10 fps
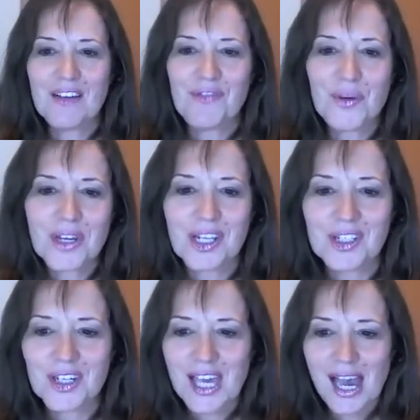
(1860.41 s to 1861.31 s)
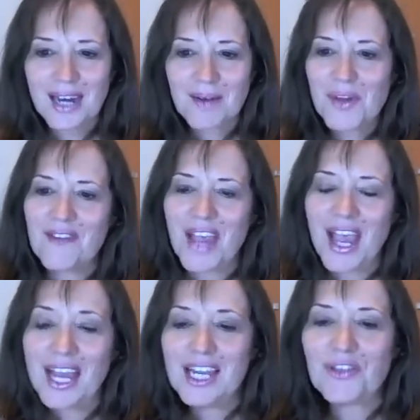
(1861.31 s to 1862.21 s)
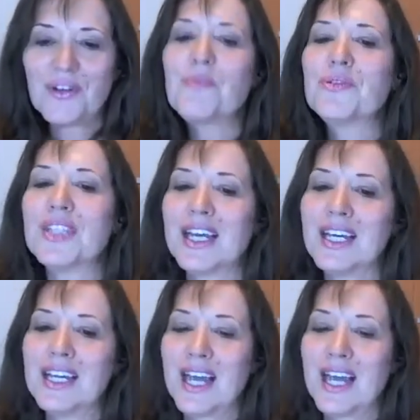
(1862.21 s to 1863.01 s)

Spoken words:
If you want to look at them, we have 83%